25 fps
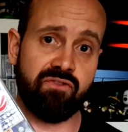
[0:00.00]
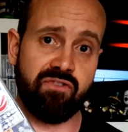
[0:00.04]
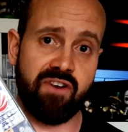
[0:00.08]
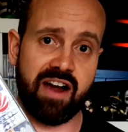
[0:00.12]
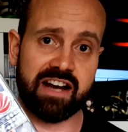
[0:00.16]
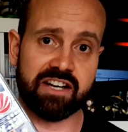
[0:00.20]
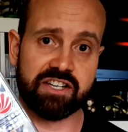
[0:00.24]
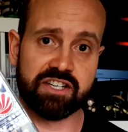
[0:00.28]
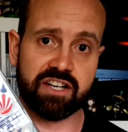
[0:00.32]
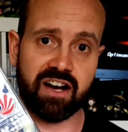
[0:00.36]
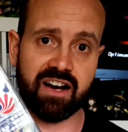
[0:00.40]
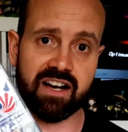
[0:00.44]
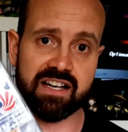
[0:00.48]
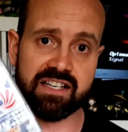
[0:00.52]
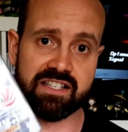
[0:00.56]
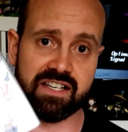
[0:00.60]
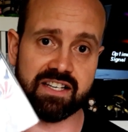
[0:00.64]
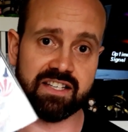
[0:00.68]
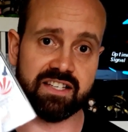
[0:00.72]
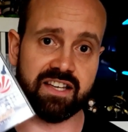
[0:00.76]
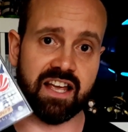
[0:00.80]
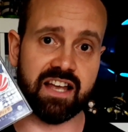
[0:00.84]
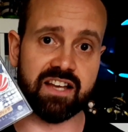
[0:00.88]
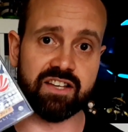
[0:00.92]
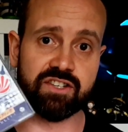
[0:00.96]

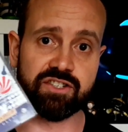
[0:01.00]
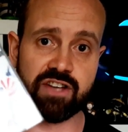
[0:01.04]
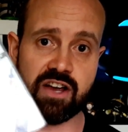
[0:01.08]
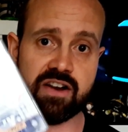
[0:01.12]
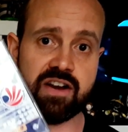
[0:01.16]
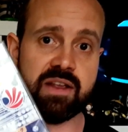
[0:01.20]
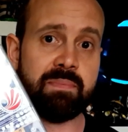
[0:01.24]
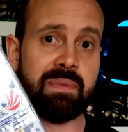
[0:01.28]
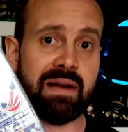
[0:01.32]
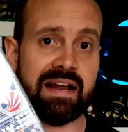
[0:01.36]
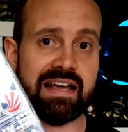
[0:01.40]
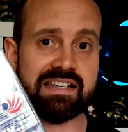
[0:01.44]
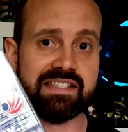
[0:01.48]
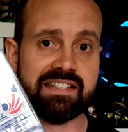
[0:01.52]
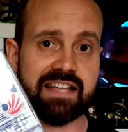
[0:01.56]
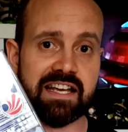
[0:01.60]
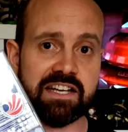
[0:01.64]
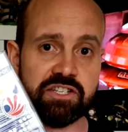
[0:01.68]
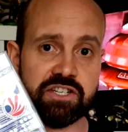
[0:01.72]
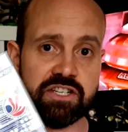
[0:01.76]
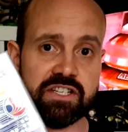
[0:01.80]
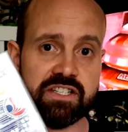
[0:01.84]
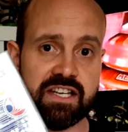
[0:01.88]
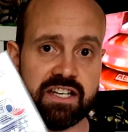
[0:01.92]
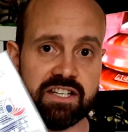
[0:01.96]
franchises in Sony
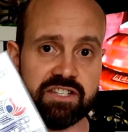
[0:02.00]
PlayStation's